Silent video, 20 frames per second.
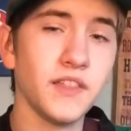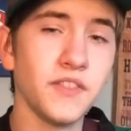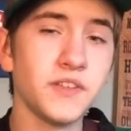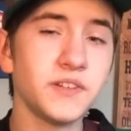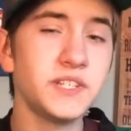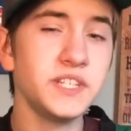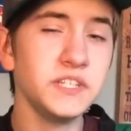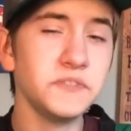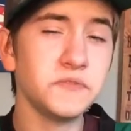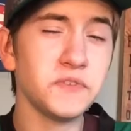
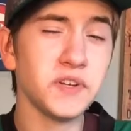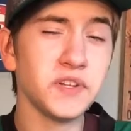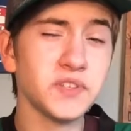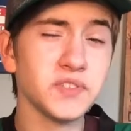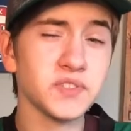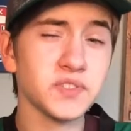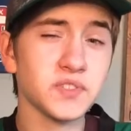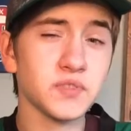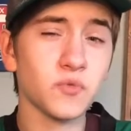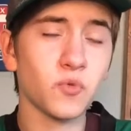The
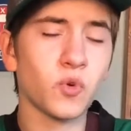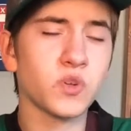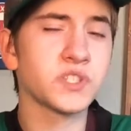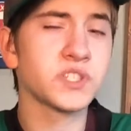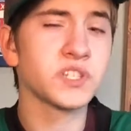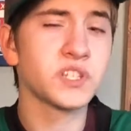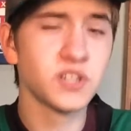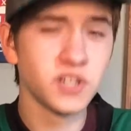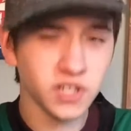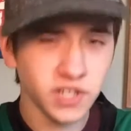defense
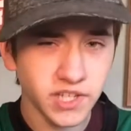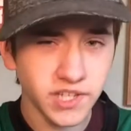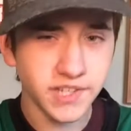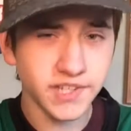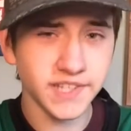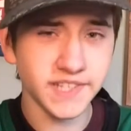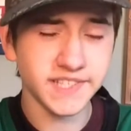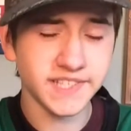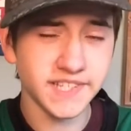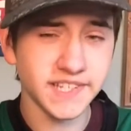was
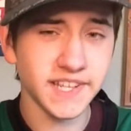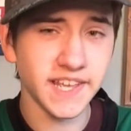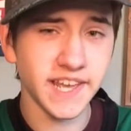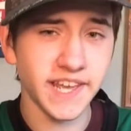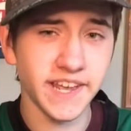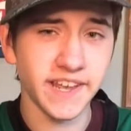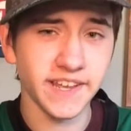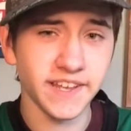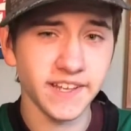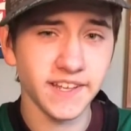good
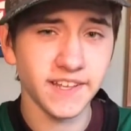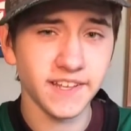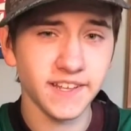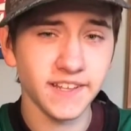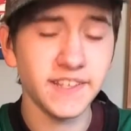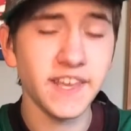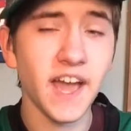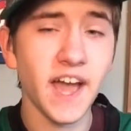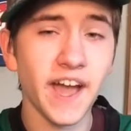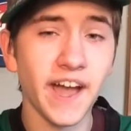today.
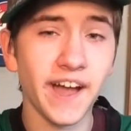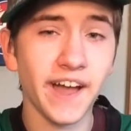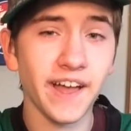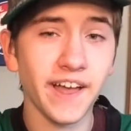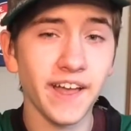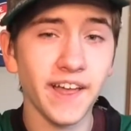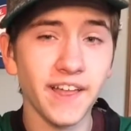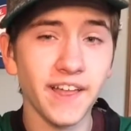Yeah,